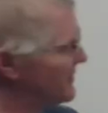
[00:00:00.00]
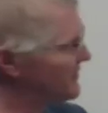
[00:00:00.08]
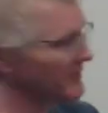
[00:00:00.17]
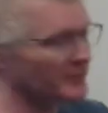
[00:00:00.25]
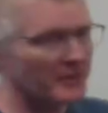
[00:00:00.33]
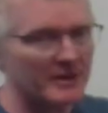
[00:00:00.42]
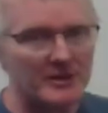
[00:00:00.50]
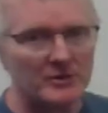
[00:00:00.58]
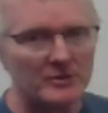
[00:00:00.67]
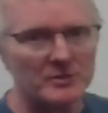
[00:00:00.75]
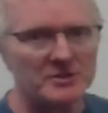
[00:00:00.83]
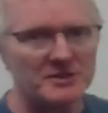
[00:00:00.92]
this thing right
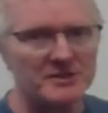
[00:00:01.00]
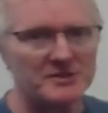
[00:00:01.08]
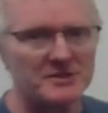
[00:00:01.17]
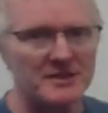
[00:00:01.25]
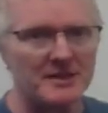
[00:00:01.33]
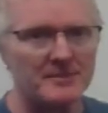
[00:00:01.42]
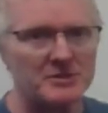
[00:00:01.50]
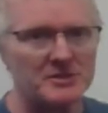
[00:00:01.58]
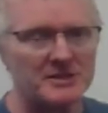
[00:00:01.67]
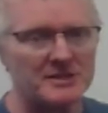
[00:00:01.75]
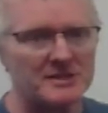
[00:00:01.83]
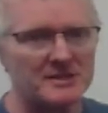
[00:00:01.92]
here, which tells you the image
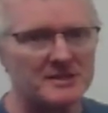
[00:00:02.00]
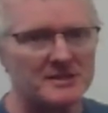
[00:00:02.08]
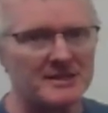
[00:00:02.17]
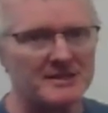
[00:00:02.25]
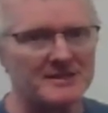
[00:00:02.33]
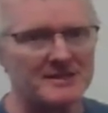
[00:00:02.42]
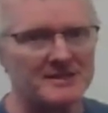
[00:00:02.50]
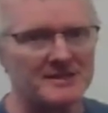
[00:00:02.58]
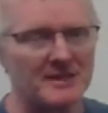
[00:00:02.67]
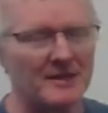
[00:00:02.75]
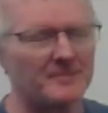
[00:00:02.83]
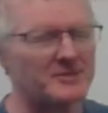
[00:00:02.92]
distance is this,
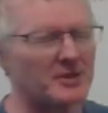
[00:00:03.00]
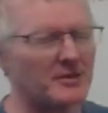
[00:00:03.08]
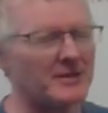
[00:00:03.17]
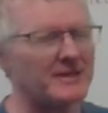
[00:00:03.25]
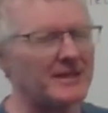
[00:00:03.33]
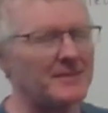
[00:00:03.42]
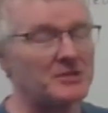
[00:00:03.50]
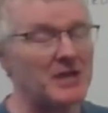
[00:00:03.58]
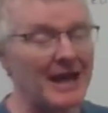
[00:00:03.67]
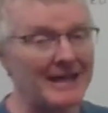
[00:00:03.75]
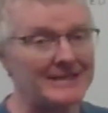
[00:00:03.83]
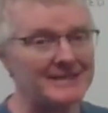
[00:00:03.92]
the image
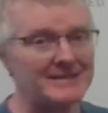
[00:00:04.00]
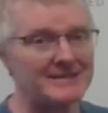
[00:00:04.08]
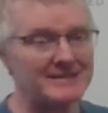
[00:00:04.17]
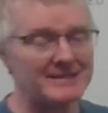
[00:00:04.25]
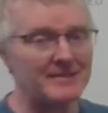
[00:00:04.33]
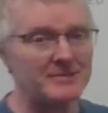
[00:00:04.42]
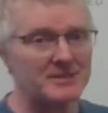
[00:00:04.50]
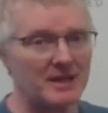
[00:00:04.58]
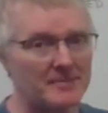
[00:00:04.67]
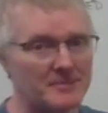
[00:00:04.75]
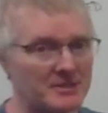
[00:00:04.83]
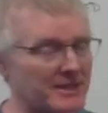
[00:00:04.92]
height is the same as the
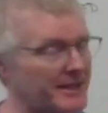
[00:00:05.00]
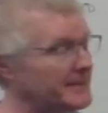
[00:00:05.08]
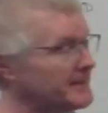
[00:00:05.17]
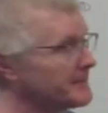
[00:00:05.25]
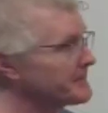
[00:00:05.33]
object height.